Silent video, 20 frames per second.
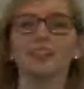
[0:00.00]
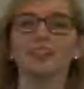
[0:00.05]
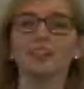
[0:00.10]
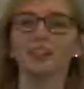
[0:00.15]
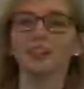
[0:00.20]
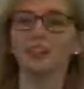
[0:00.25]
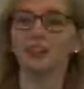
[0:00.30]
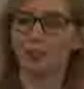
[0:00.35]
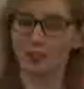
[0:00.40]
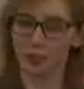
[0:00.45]

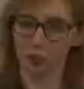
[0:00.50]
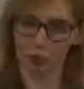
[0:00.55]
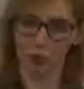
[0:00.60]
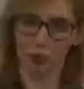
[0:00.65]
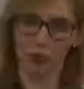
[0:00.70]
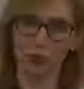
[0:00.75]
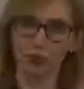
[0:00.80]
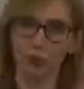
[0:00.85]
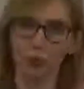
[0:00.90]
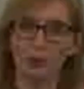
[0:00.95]
clear. So we
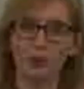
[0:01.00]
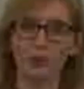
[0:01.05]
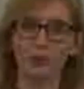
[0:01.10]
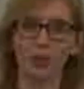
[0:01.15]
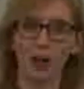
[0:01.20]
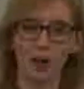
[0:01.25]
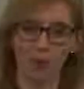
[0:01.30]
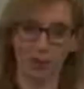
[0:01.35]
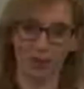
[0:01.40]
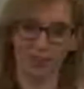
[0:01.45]
want to focus on
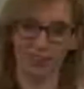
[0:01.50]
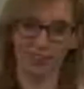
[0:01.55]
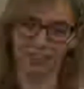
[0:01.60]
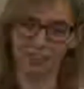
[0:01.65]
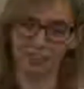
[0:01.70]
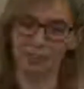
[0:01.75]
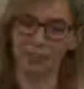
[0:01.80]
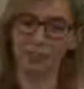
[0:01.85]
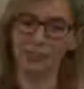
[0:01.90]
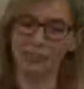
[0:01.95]
that one,
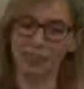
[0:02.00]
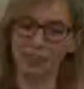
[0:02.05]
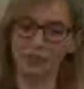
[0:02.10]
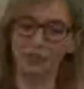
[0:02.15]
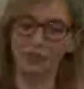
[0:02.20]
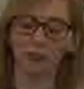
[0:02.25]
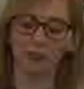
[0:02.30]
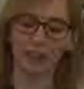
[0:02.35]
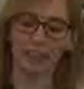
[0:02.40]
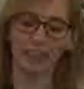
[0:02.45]
let's drill down.